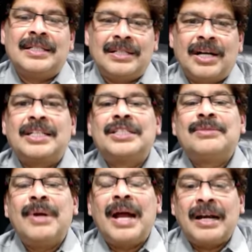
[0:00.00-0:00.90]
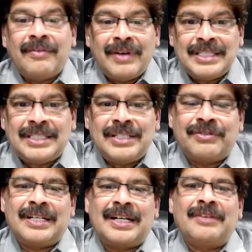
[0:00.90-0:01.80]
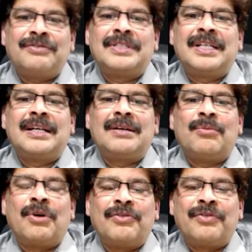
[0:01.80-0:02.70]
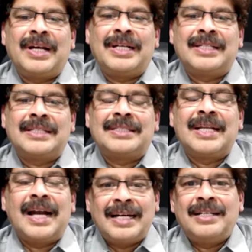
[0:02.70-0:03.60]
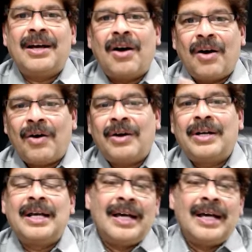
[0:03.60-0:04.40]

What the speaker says: doctors may advise different lifestyle modifications and or